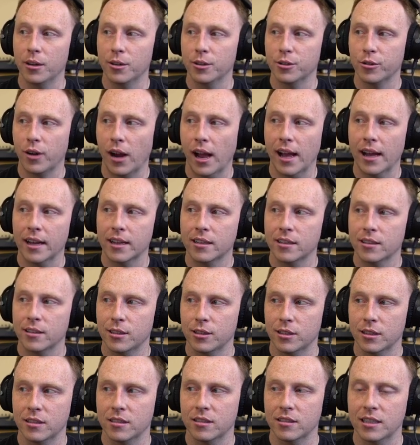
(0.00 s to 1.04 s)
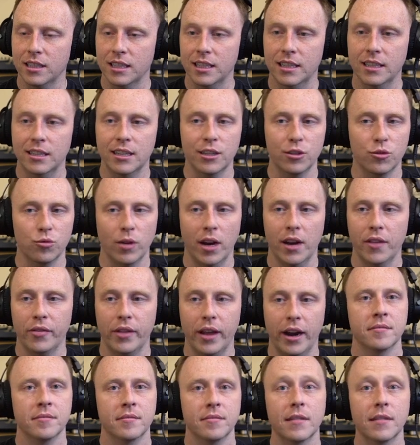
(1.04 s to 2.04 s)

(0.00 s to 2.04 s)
track, you can see it, it's right there.